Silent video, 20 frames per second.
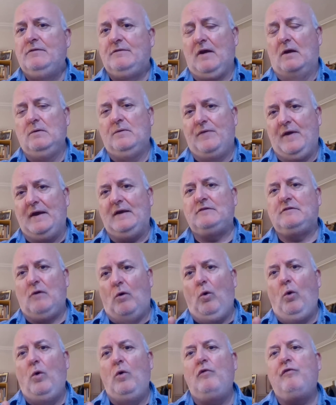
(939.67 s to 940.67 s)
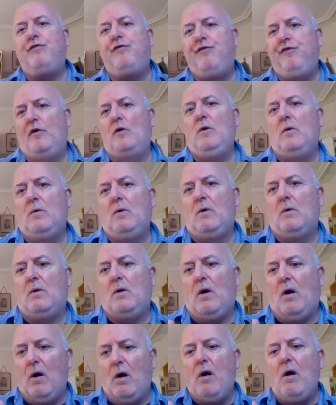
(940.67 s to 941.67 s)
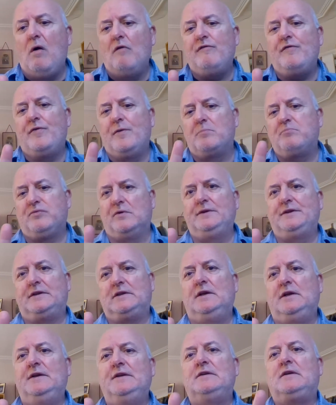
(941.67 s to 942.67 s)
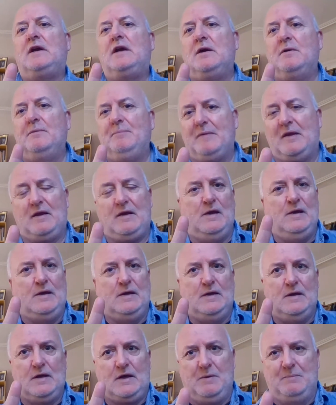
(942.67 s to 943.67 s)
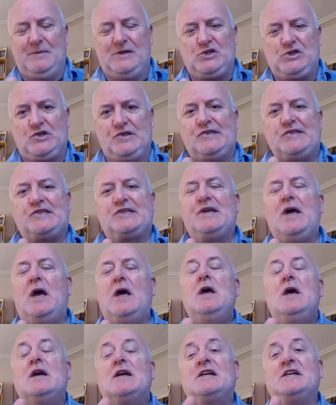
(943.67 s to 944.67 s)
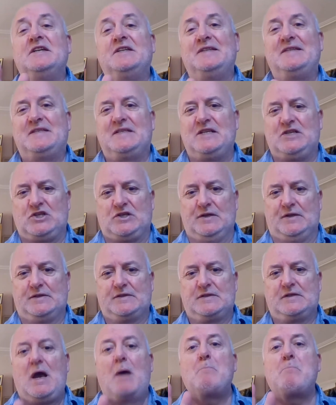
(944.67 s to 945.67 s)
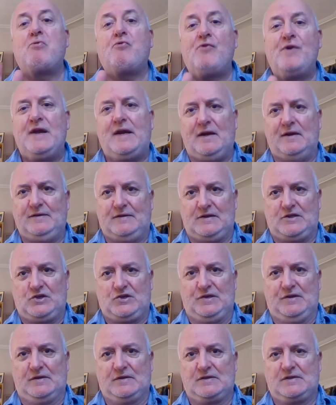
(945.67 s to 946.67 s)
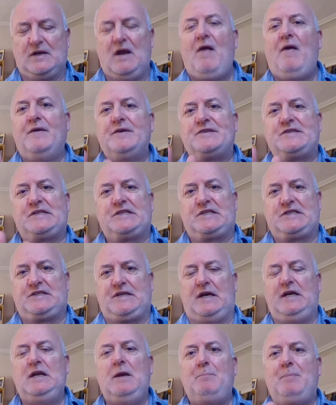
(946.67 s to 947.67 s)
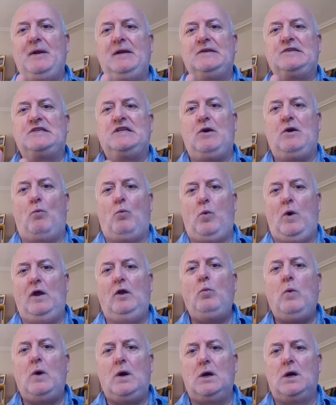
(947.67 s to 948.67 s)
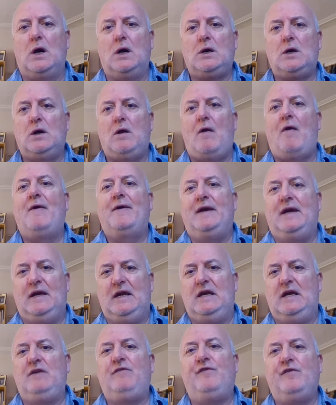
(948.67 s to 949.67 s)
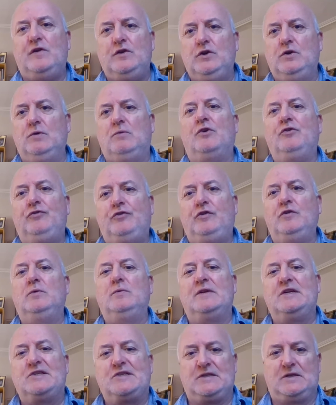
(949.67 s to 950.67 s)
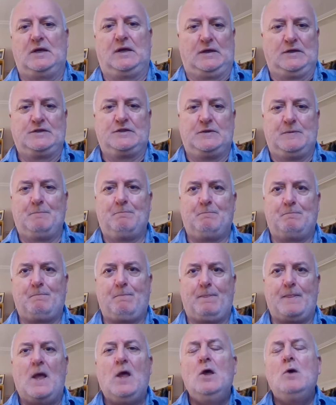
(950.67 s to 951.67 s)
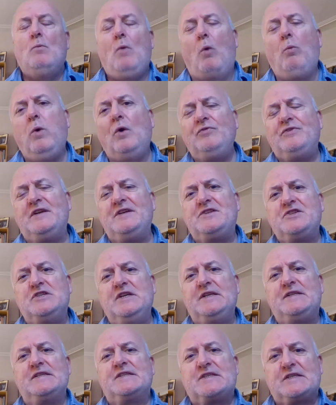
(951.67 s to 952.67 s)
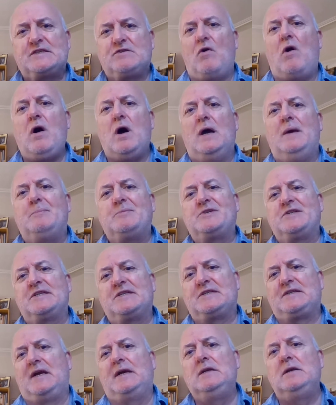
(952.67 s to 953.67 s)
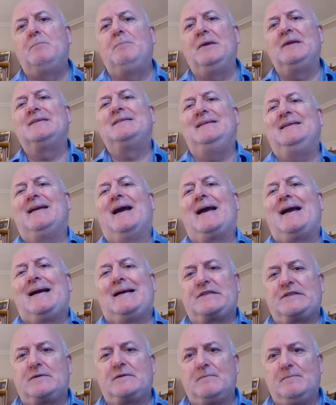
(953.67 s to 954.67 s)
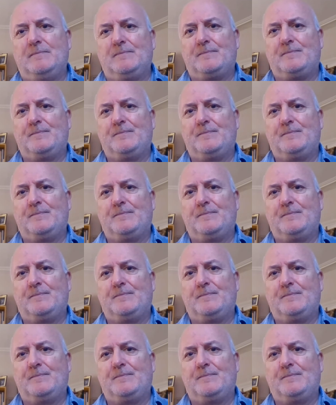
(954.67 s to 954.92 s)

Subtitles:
So there's all four of the Brundtland Commission's conditions, preconditions. Sustainability will work if you can do these things. Well, what did she describe sustainability as?